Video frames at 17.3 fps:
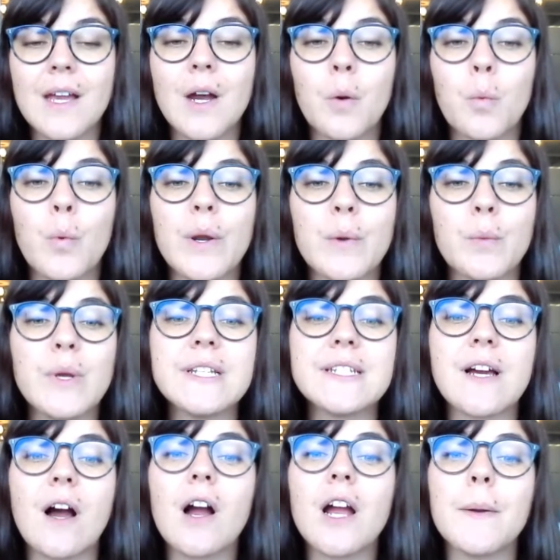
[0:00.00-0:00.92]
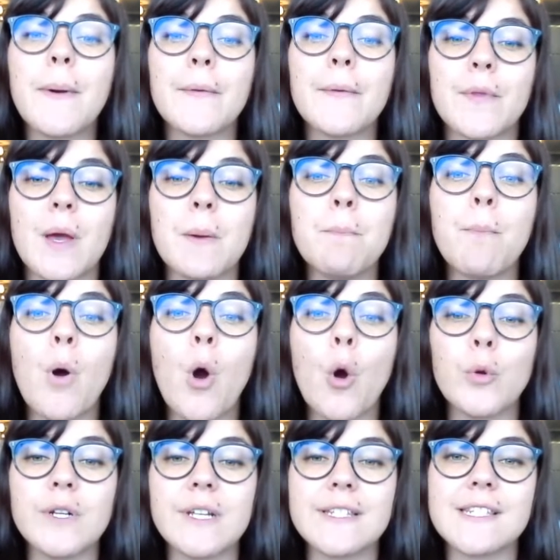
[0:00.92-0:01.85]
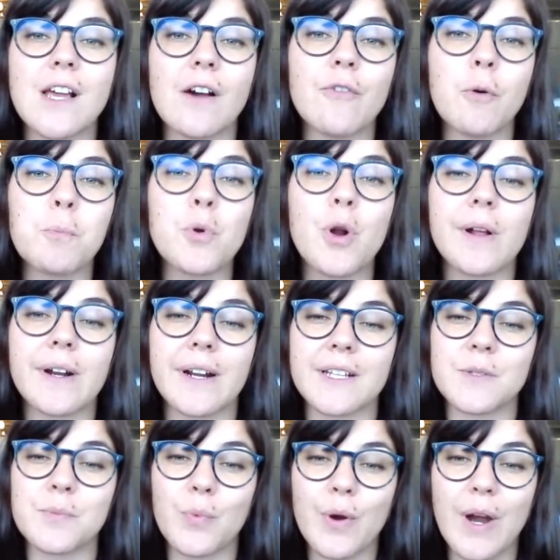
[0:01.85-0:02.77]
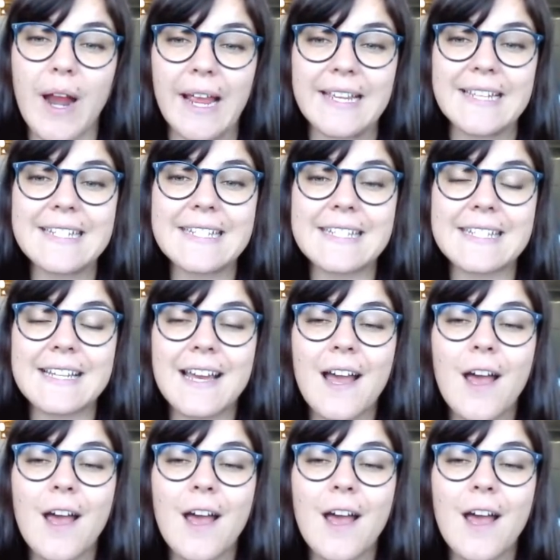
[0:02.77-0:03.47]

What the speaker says: When we talk about components of a product's price,